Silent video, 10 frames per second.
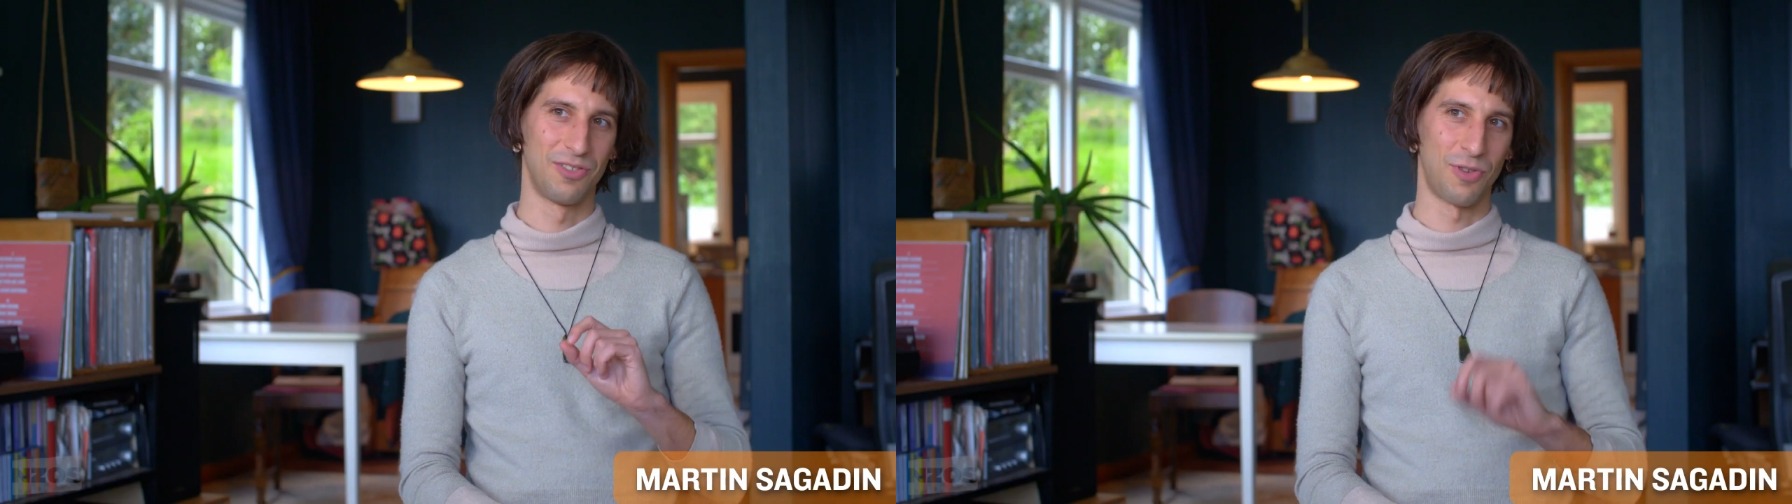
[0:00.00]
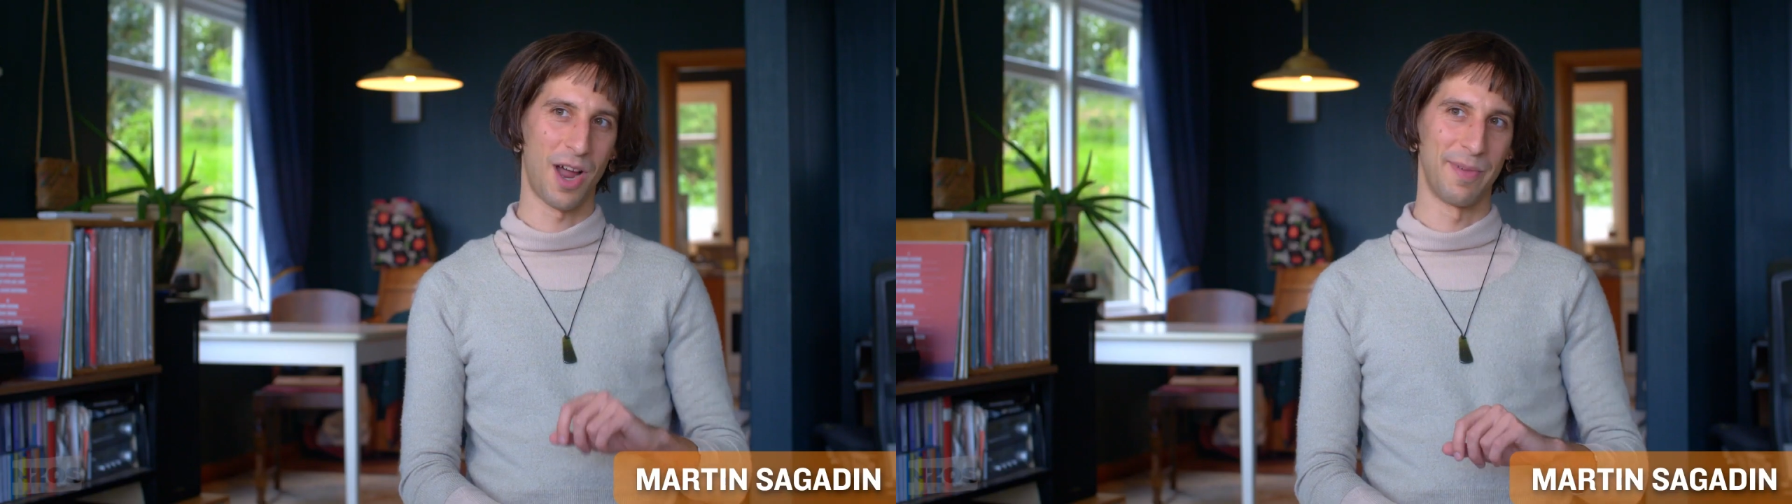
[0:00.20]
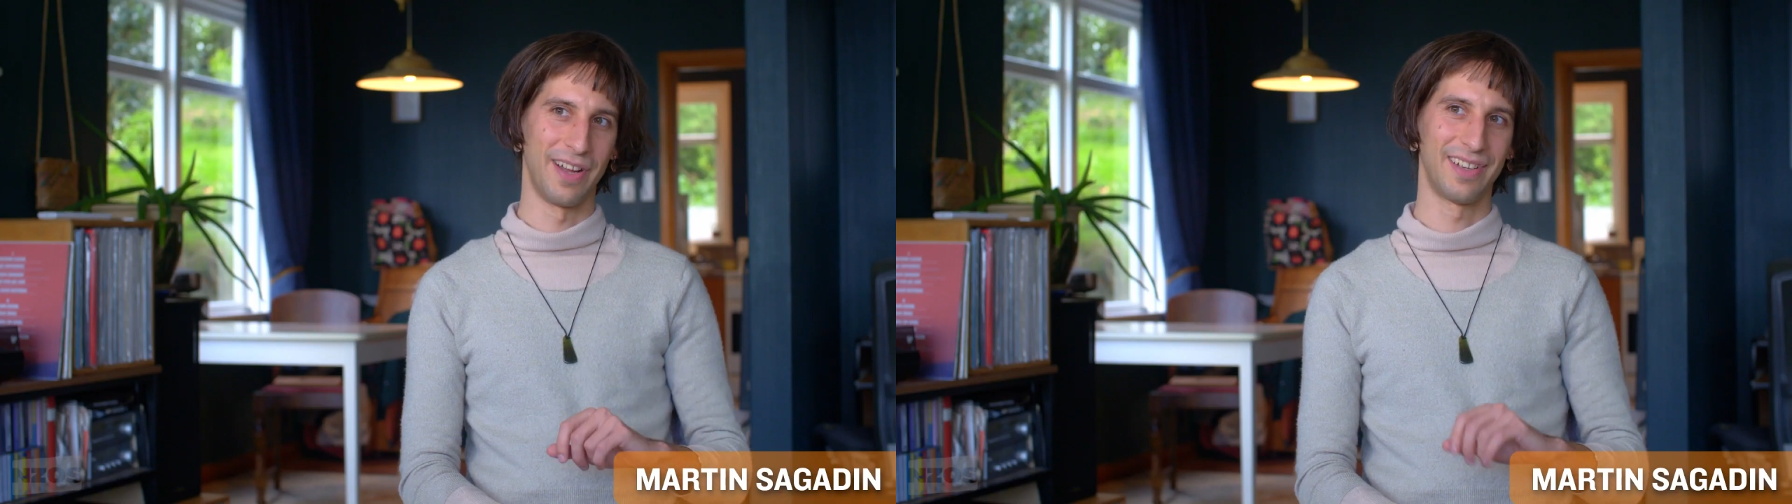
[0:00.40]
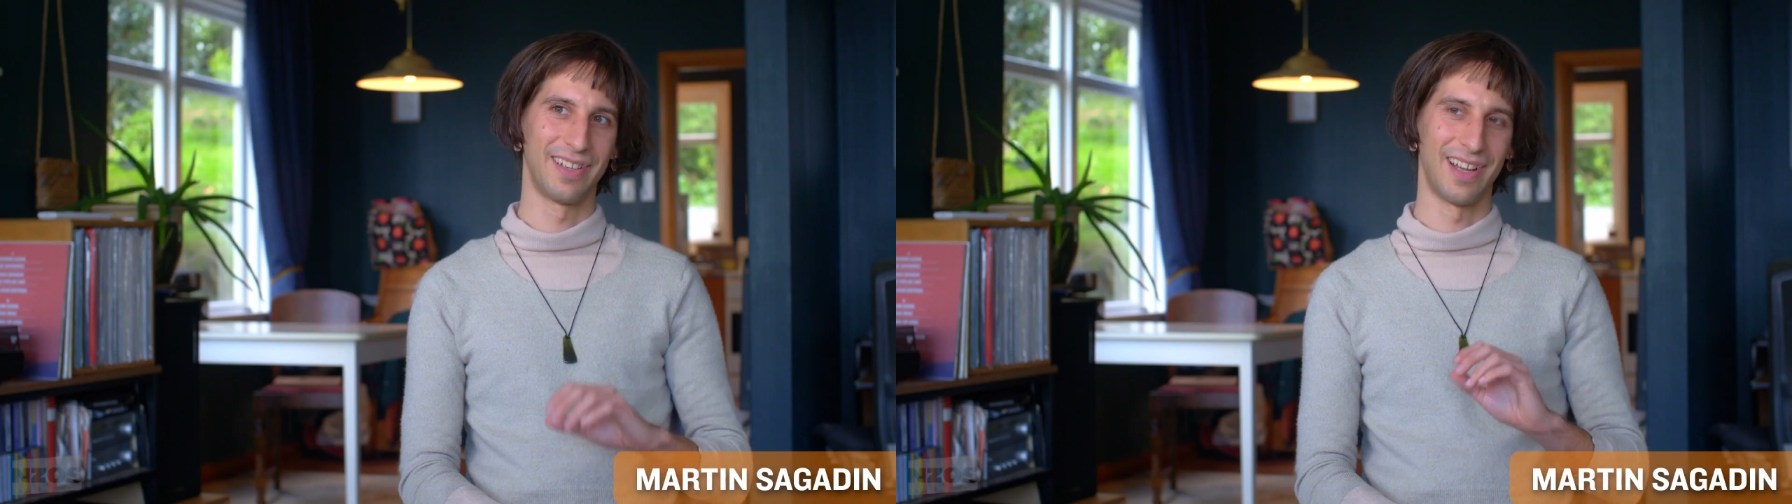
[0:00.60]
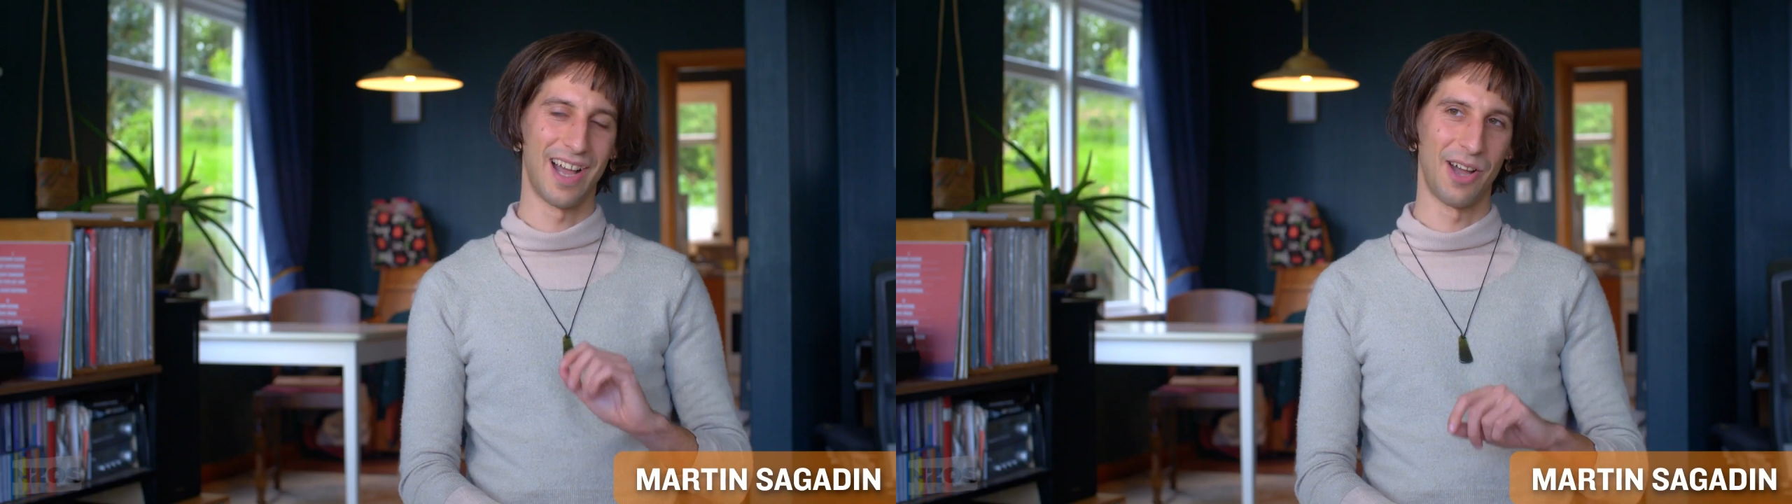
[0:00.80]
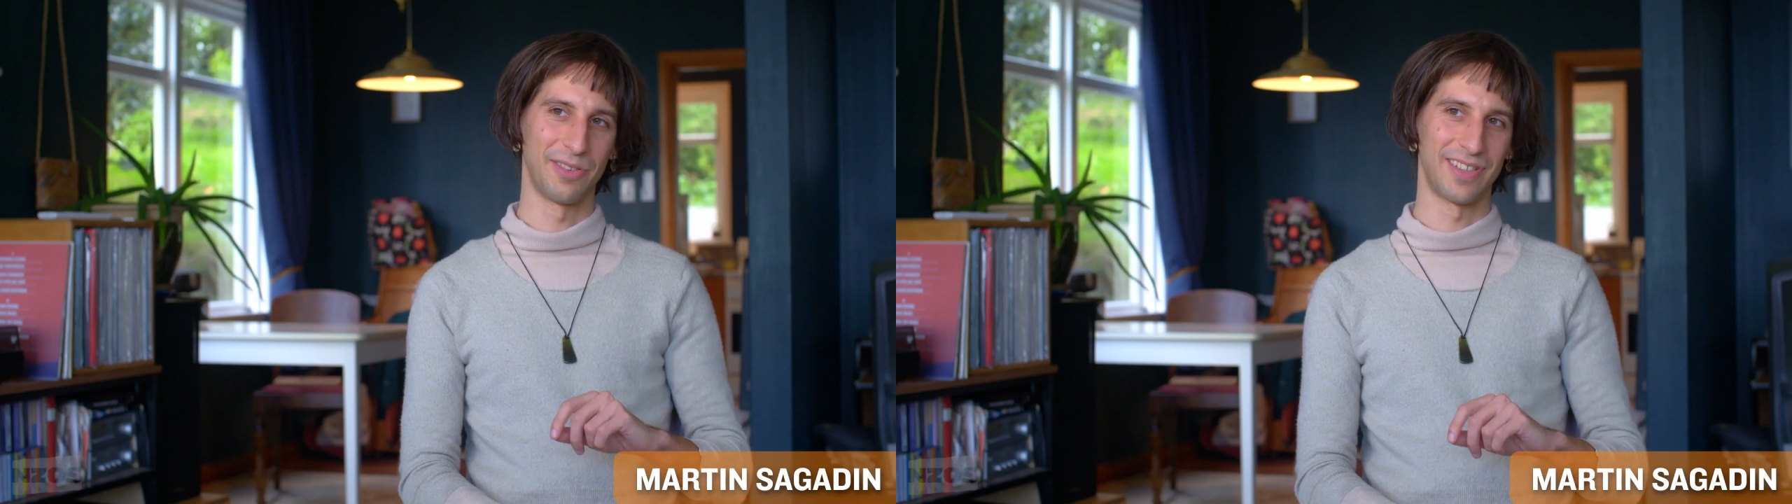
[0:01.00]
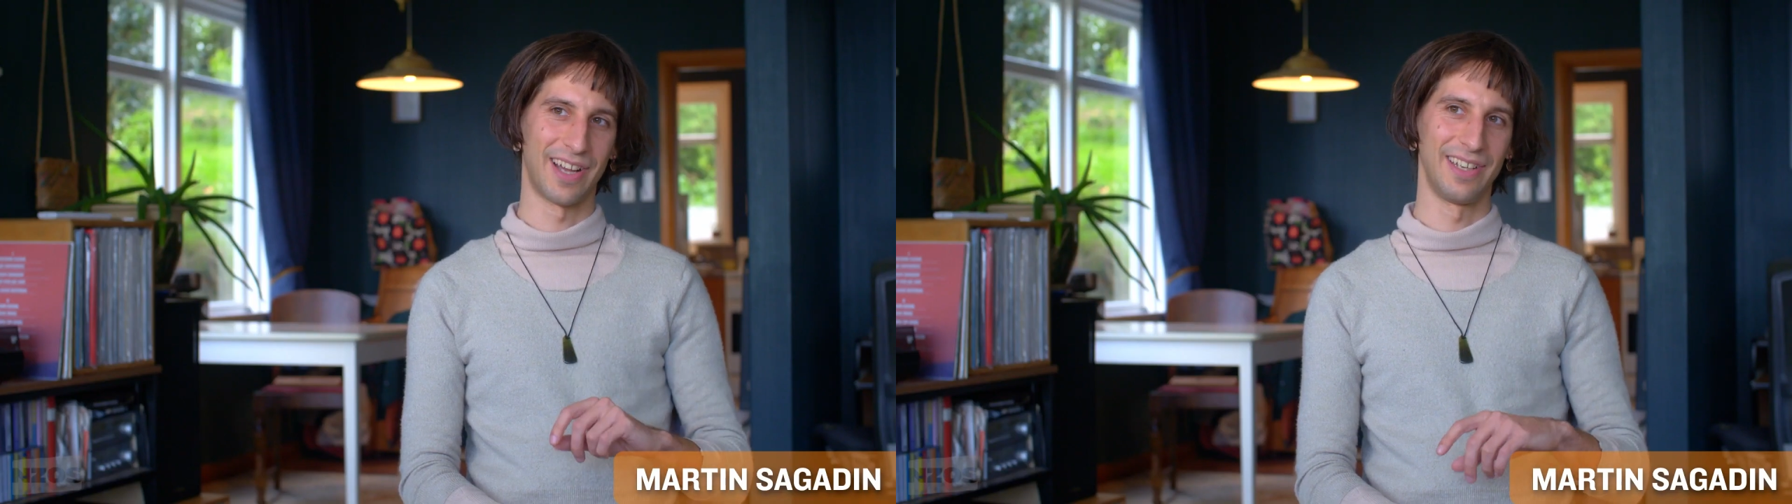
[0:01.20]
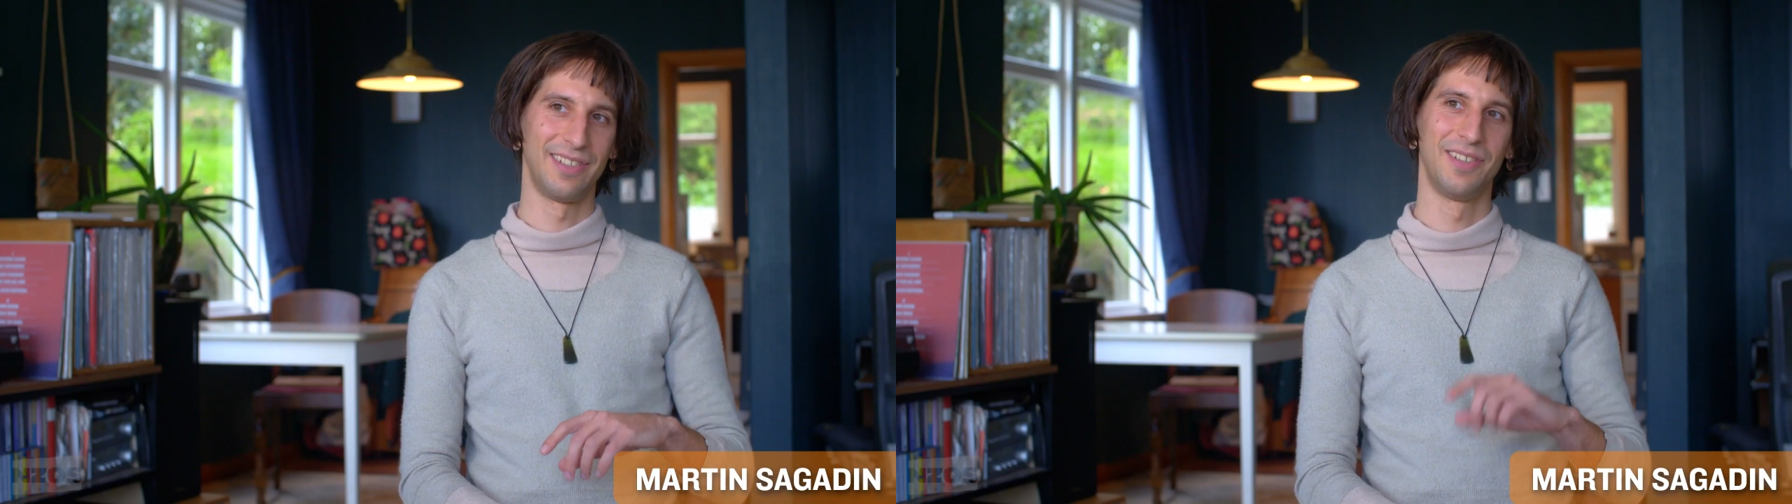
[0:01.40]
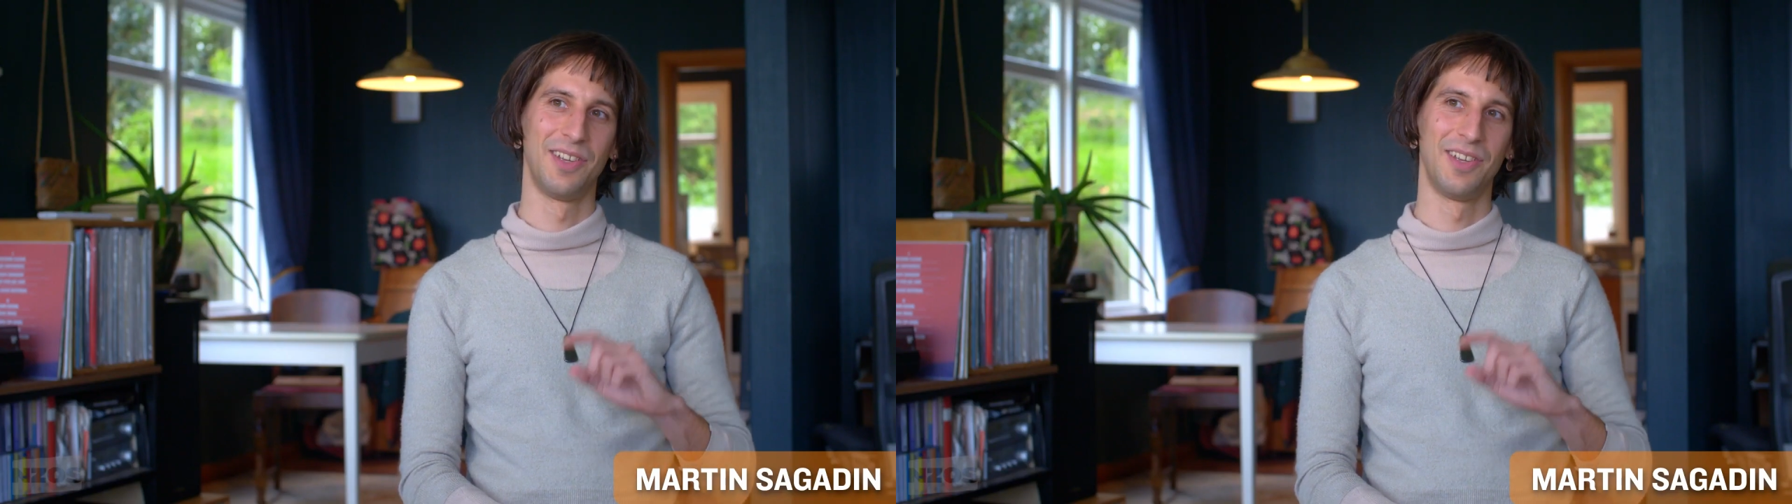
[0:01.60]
drama, outside,